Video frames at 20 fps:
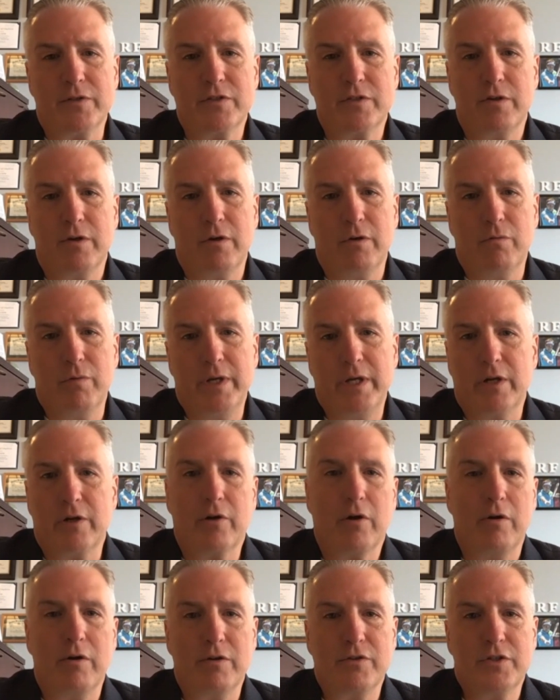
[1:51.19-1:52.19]
So we
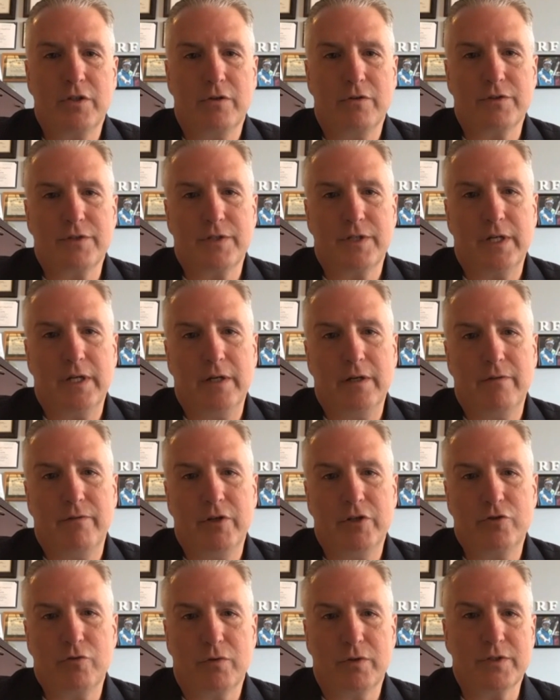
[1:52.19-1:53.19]
encourage those
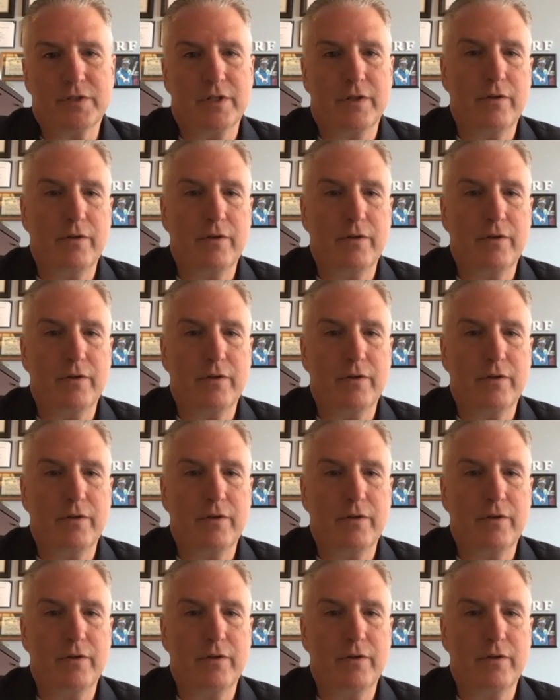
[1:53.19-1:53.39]
individuals